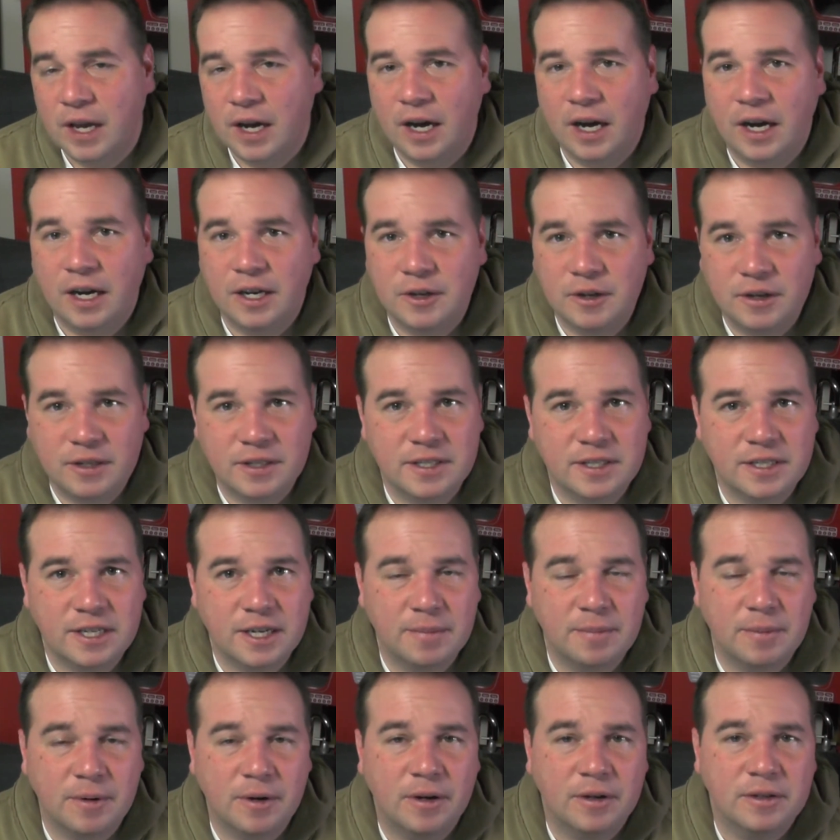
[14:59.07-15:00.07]
Uh, you can
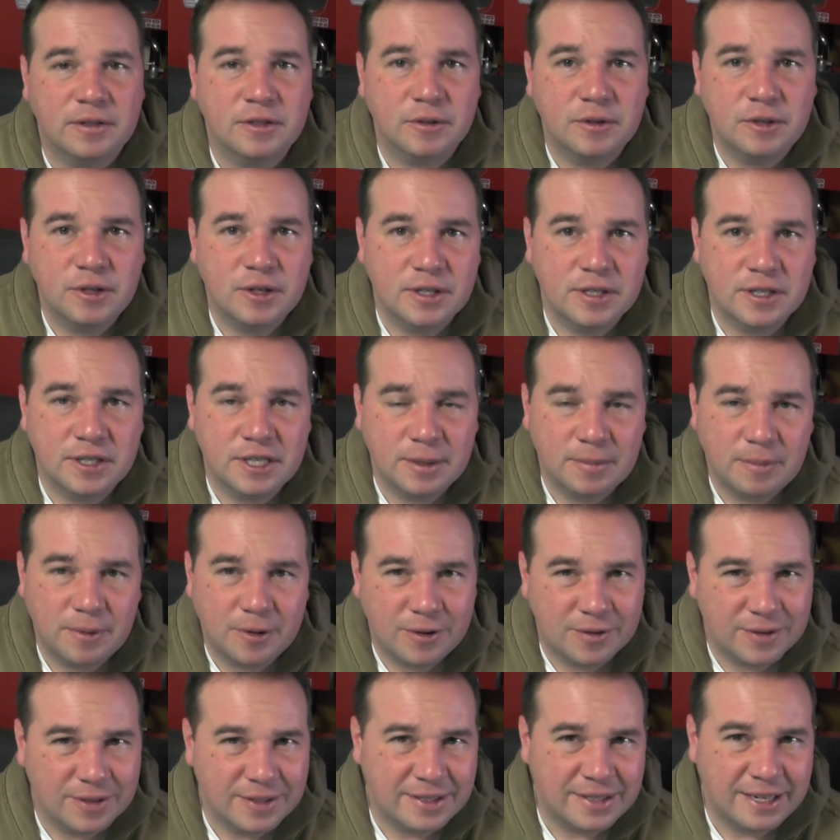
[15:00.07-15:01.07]
skip all, so you can skip
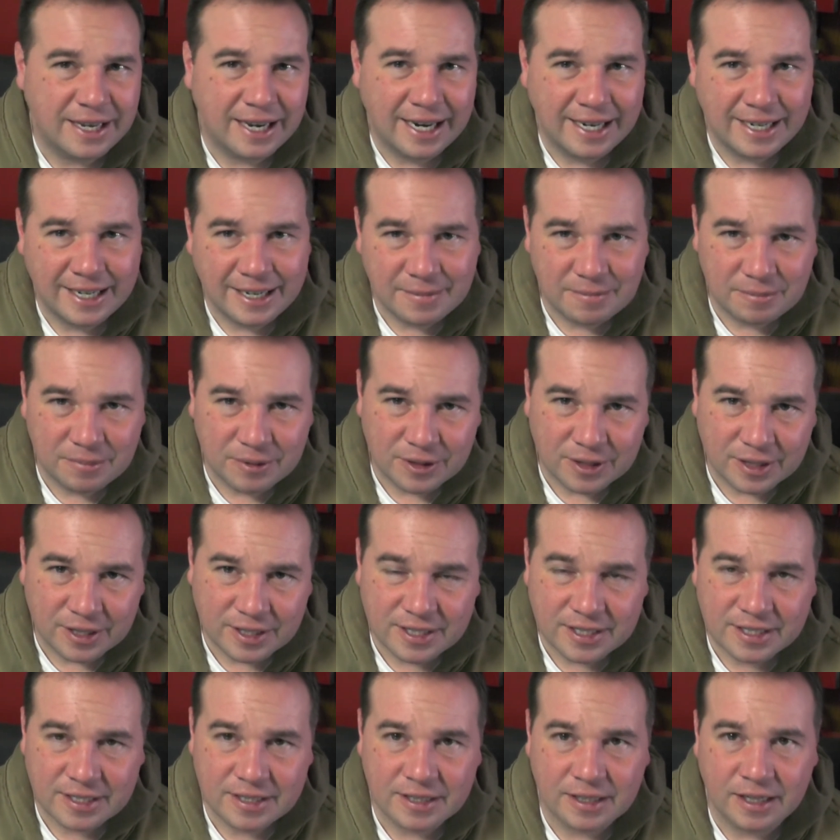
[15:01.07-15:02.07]
all the tied in
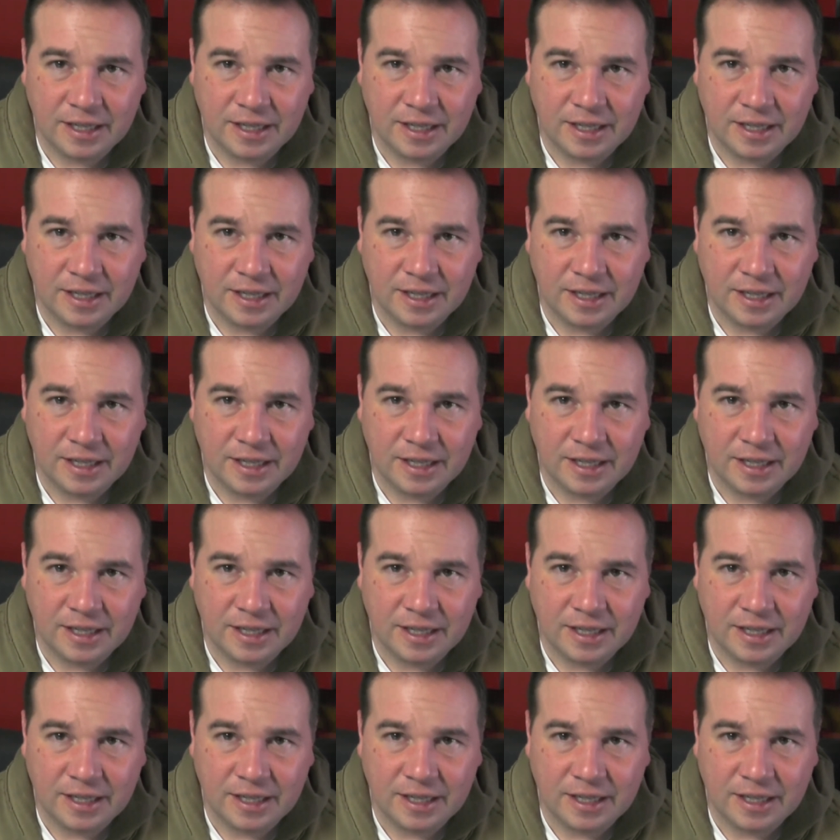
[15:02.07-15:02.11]
books.